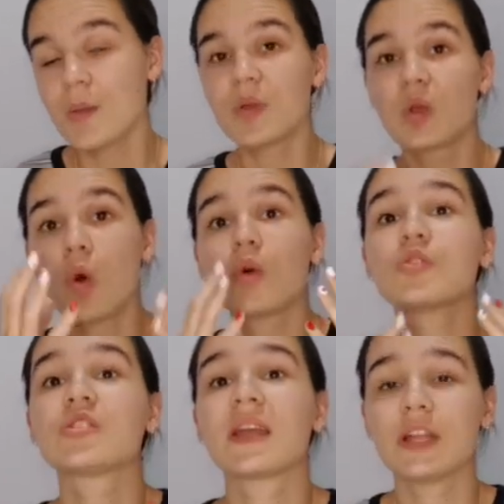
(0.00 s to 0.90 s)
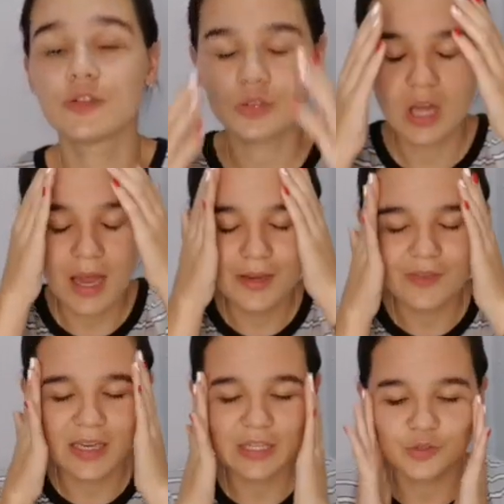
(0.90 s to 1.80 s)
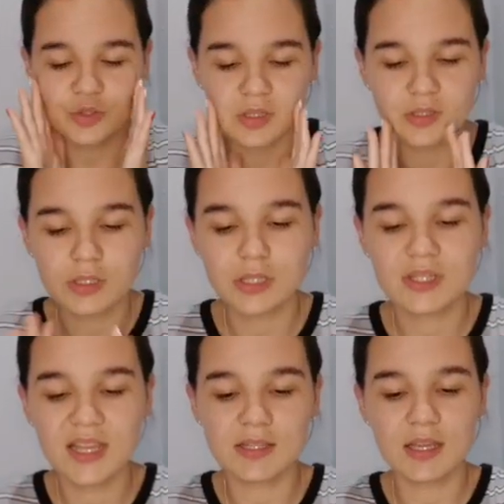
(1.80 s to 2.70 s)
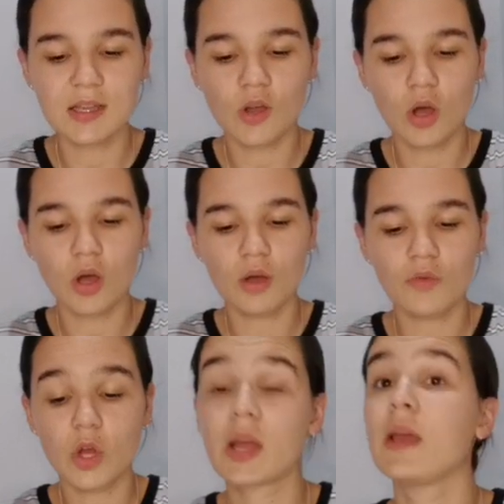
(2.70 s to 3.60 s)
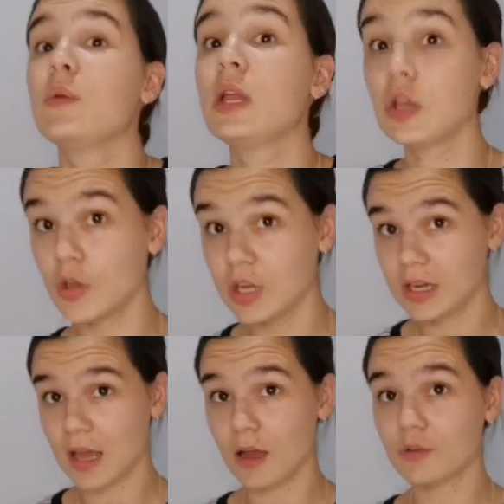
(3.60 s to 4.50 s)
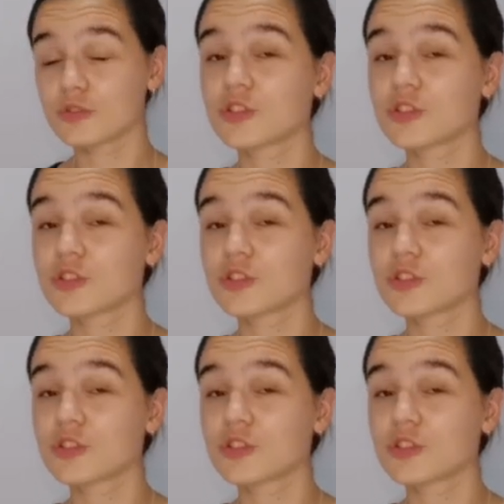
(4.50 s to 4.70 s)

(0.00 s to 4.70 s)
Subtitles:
because they need to kind of get into this setting of, okay, we're learning now.